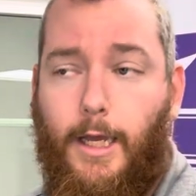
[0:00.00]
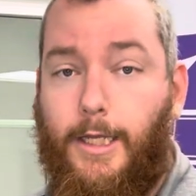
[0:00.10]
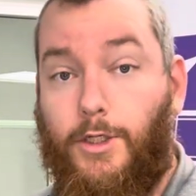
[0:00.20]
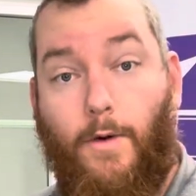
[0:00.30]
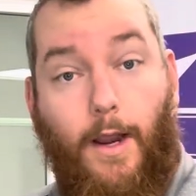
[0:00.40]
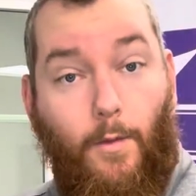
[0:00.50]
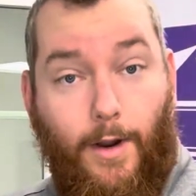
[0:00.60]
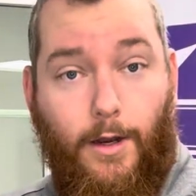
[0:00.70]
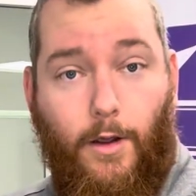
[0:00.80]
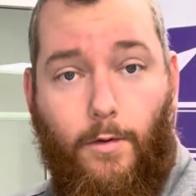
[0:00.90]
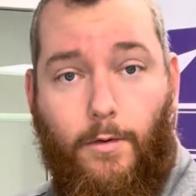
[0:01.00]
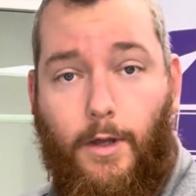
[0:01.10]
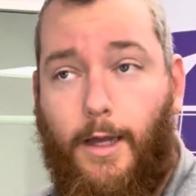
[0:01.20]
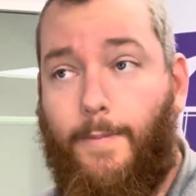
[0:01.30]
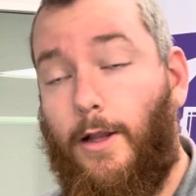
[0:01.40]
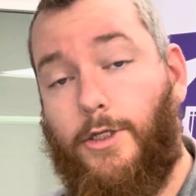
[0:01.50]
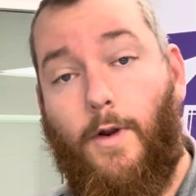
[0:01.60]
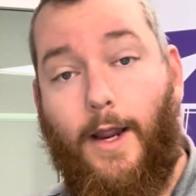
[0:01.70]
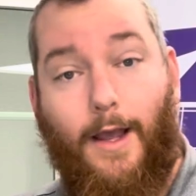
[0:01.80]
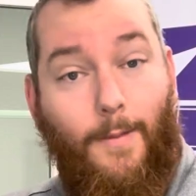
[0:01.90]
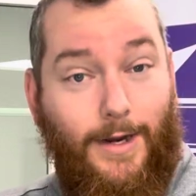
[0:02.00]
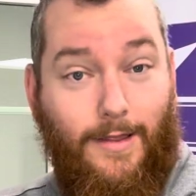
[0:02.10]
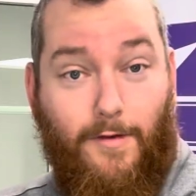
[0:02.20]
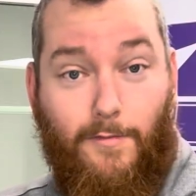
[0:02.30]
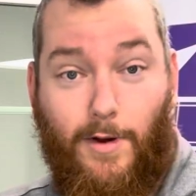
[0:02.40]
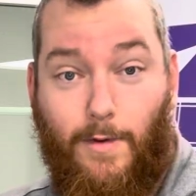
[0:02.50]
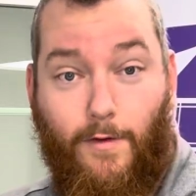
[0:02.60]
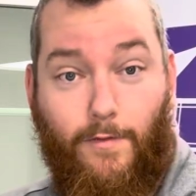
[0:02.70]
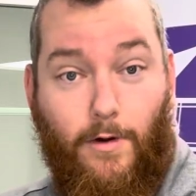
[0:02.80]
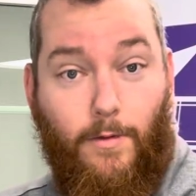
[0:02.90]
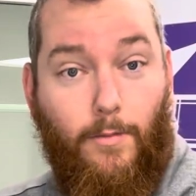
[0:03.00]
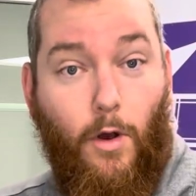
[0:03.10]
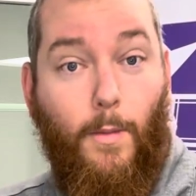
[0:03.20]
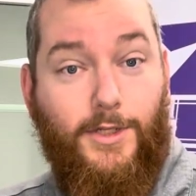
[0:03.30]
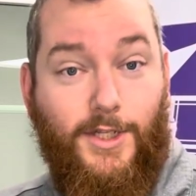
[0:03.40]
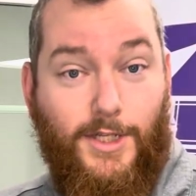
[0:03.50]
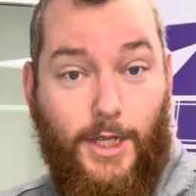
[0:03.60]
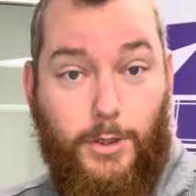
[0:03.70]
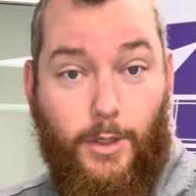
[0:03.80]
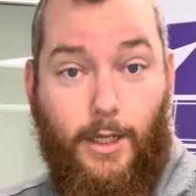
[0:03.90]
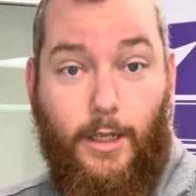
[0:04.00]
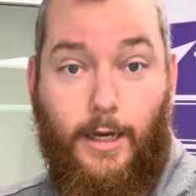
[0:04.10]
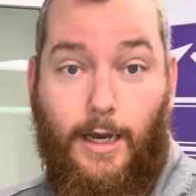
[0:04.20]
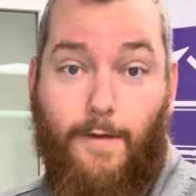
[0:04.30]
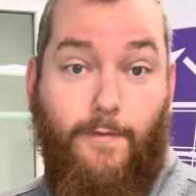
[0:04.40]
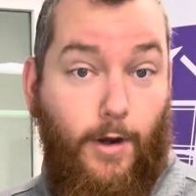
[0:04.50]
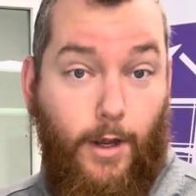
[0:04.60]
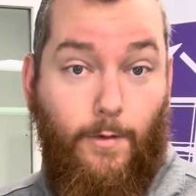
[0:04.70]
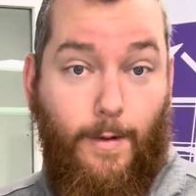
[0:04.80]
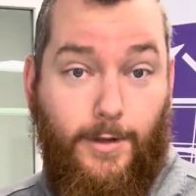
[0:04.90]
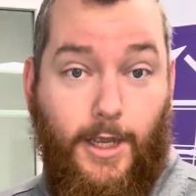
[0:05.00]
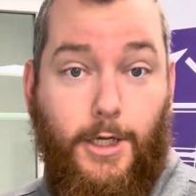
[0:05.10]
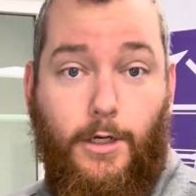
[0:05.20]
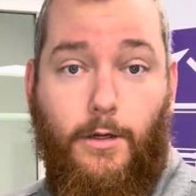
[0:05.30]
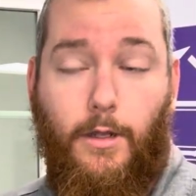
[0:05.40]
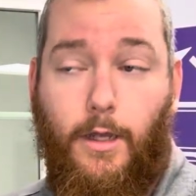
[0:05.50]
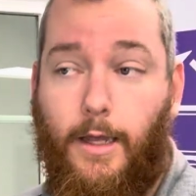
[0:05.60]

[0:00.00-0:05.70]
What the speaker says: It's a great window. Pella's a great company. They've been around for almost a century and have a very good reputation.